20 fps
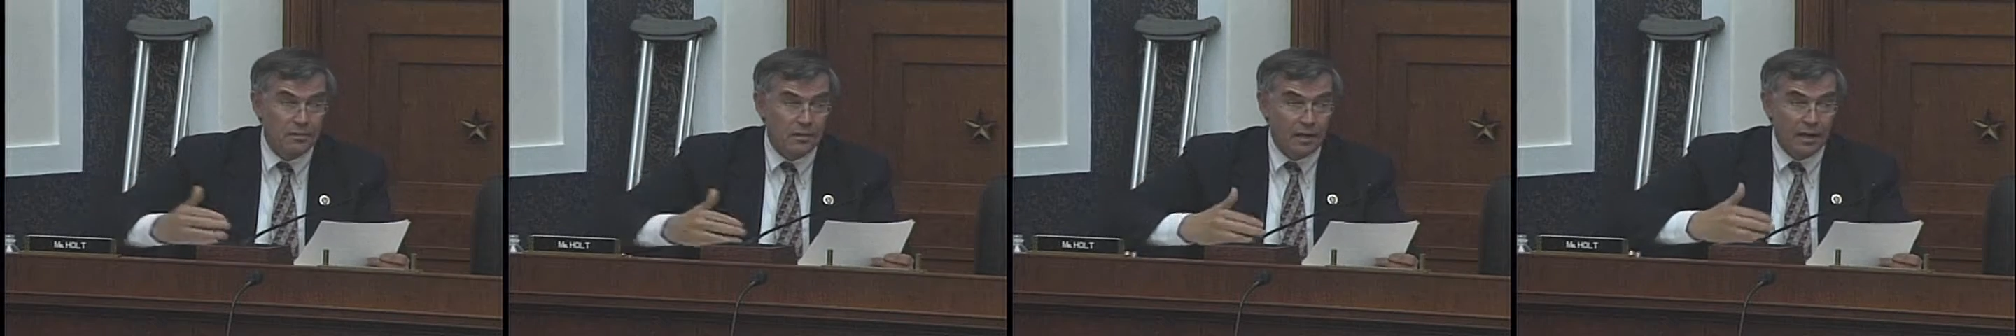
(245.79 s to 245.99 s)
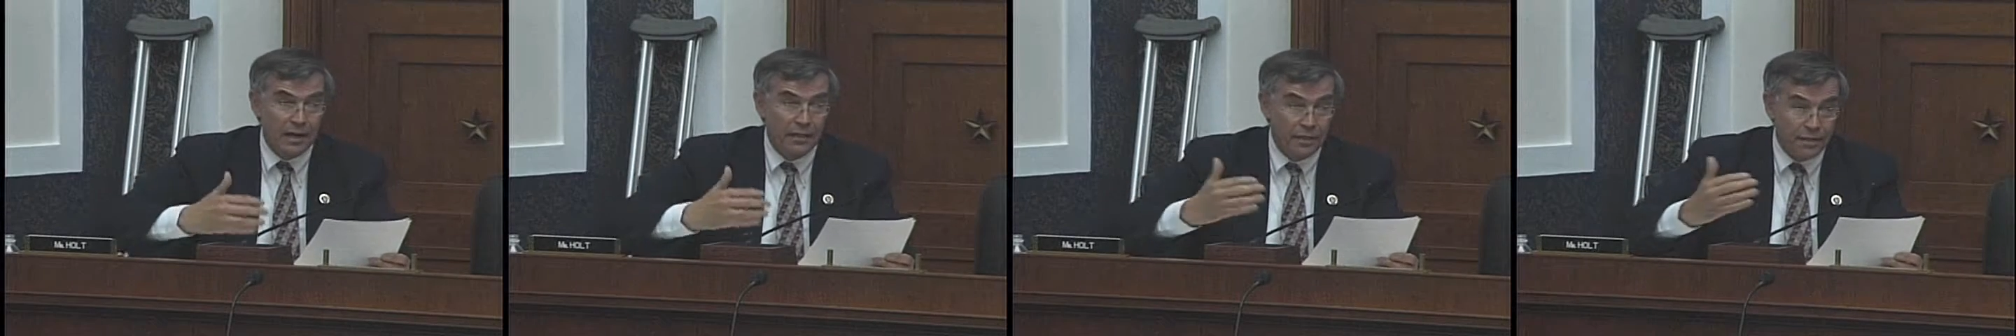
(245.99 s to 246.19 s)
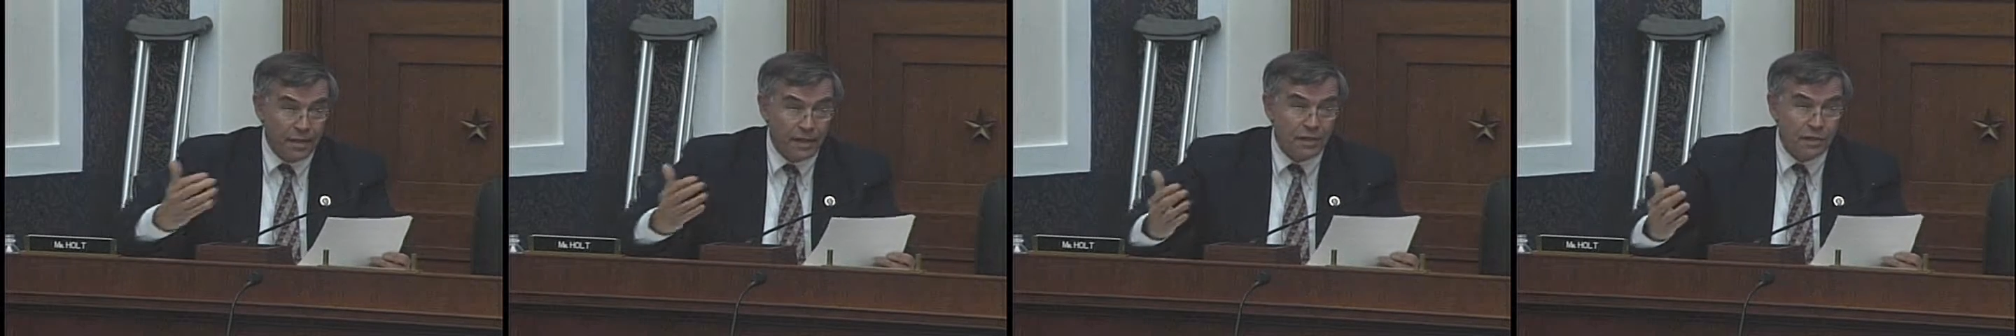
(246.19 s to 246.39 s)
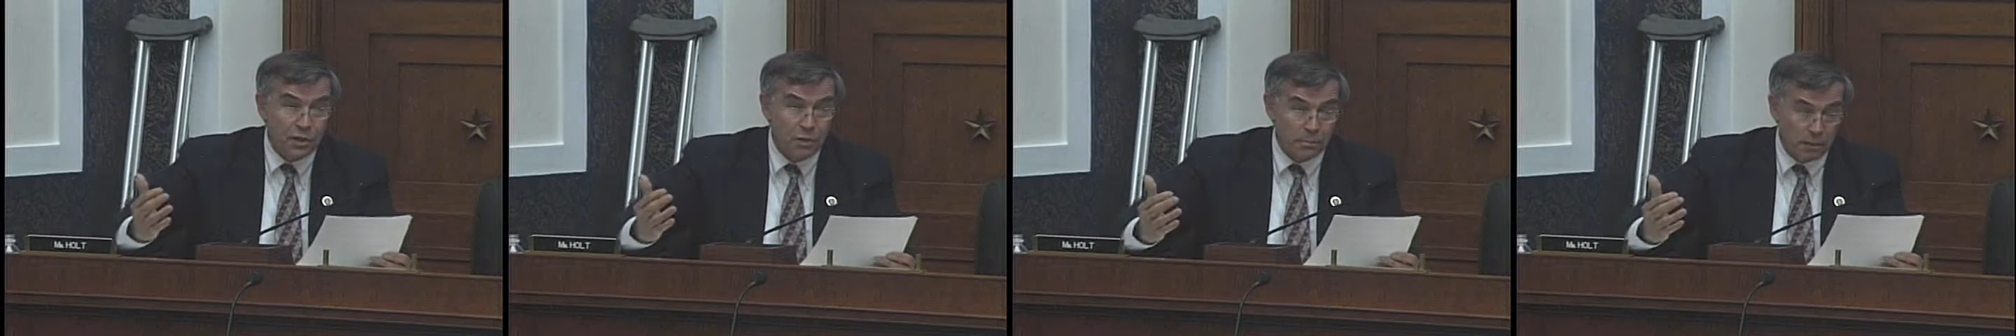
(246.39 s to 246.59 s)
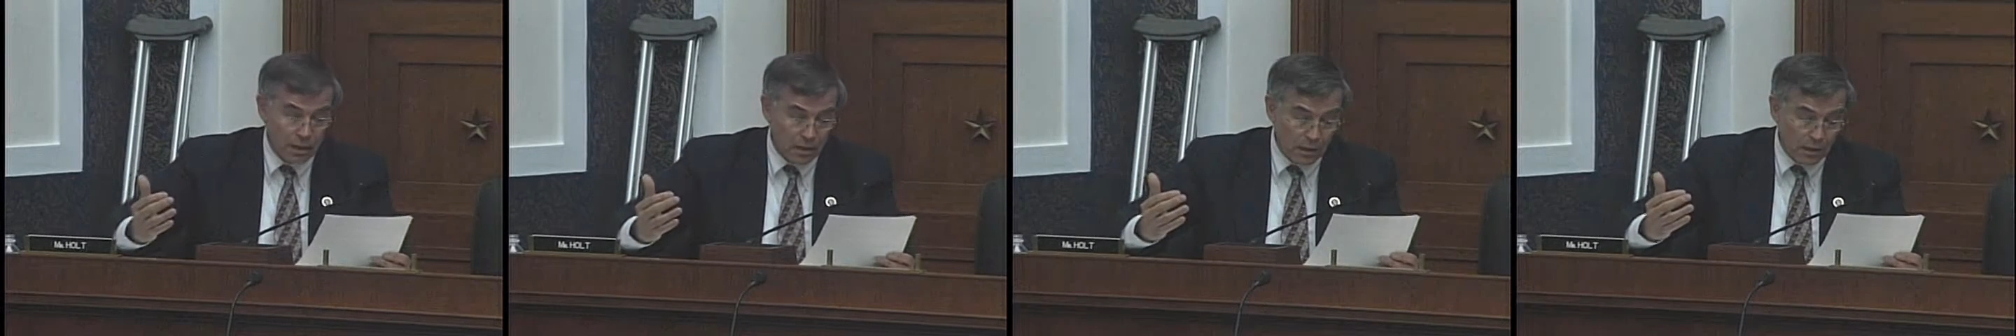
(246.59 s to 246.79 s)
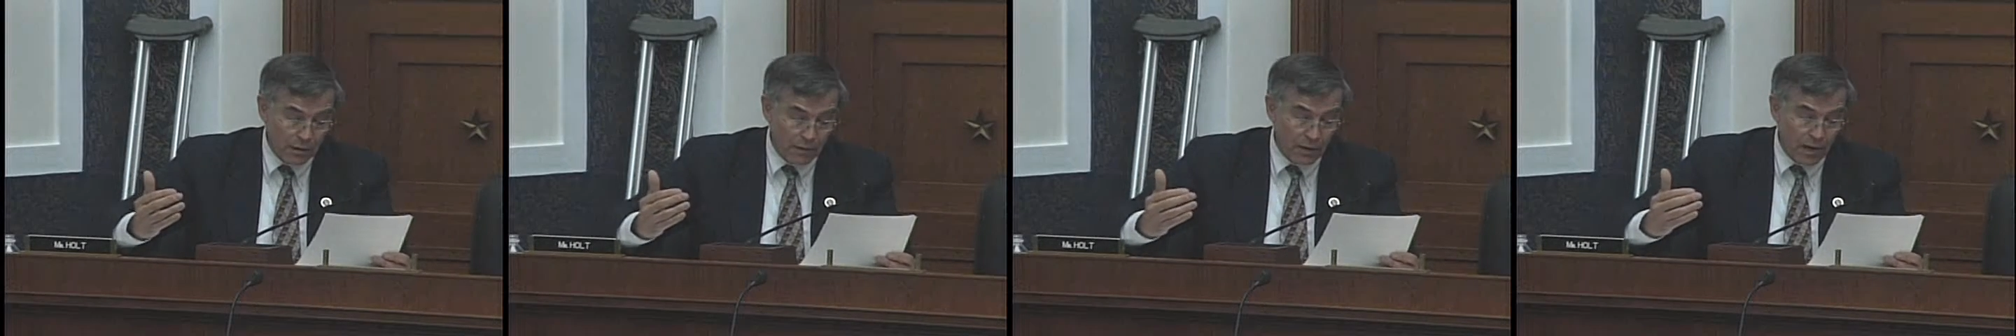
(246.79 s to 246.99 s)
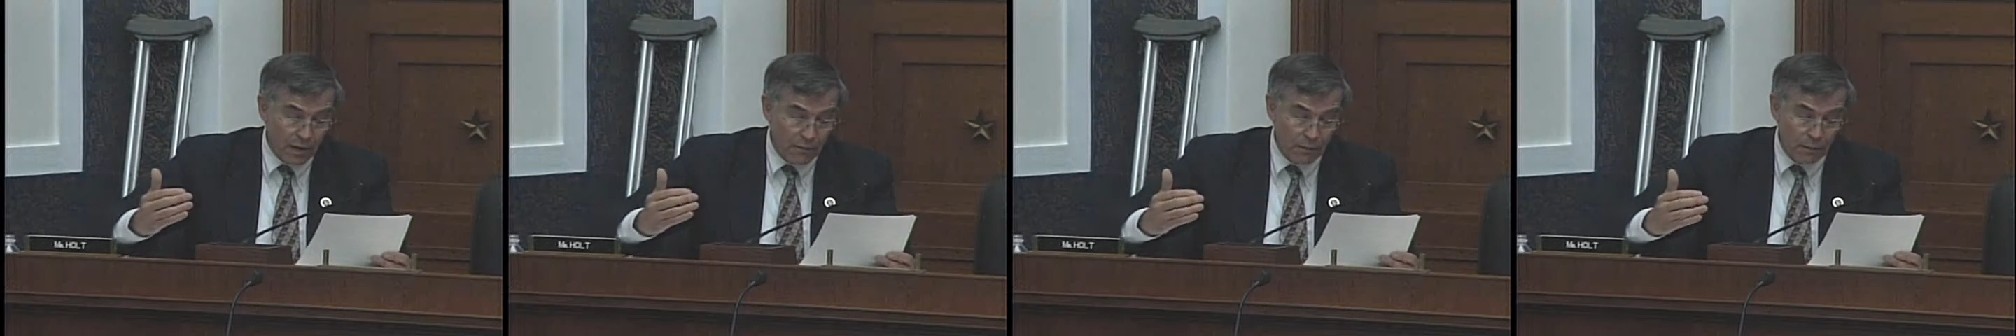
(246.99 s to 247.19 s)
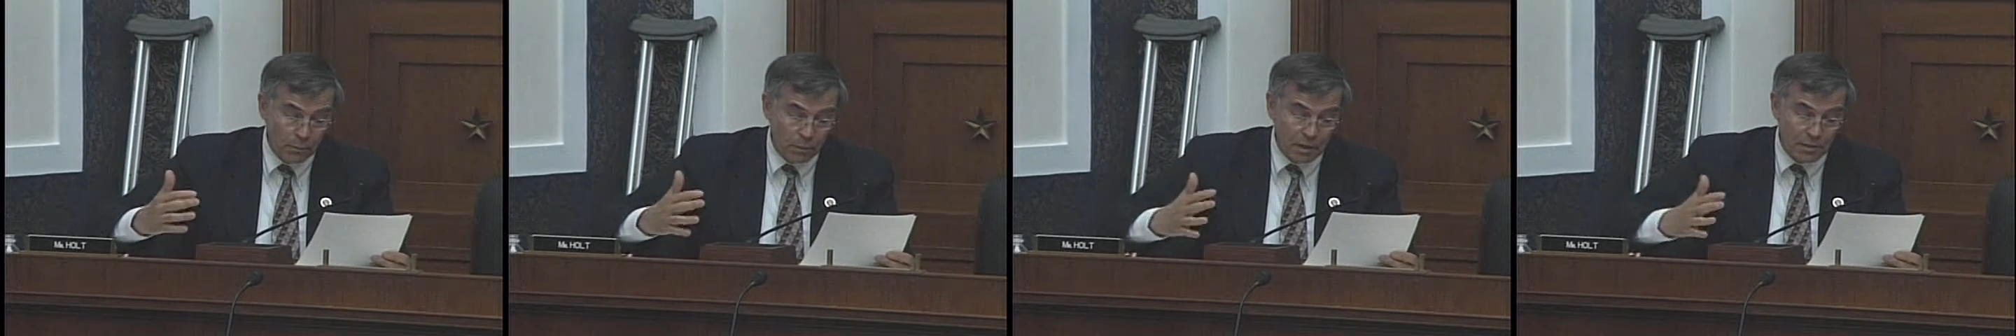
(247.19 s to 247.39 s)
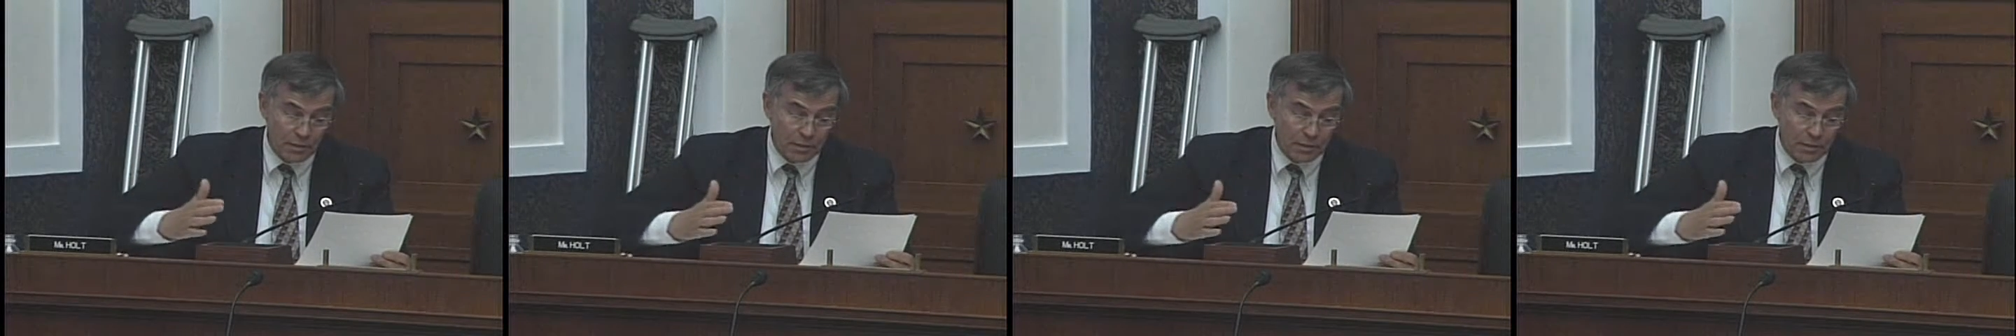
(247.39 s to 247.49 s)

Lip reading: I think should be clear to everyone,